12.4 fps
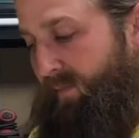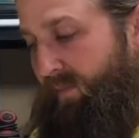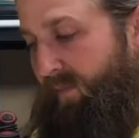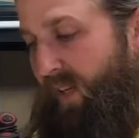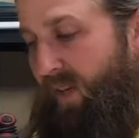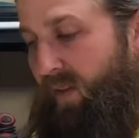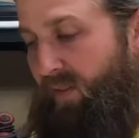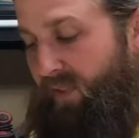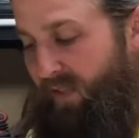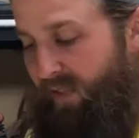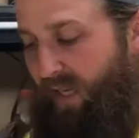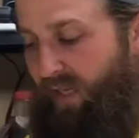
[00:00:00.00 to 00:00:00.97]
you know it's
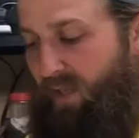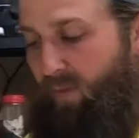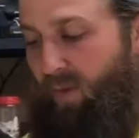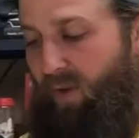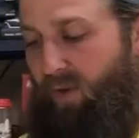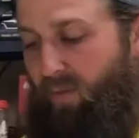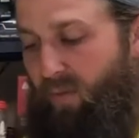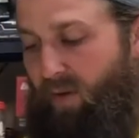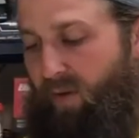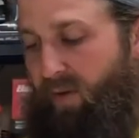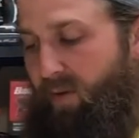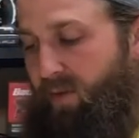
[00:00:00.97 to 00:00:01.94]
exactly where you
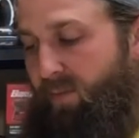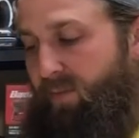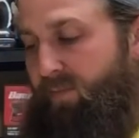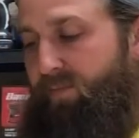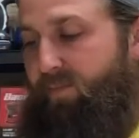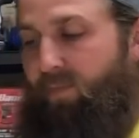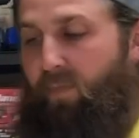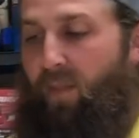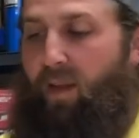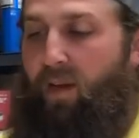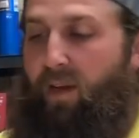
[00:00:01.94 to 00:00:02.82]
want it.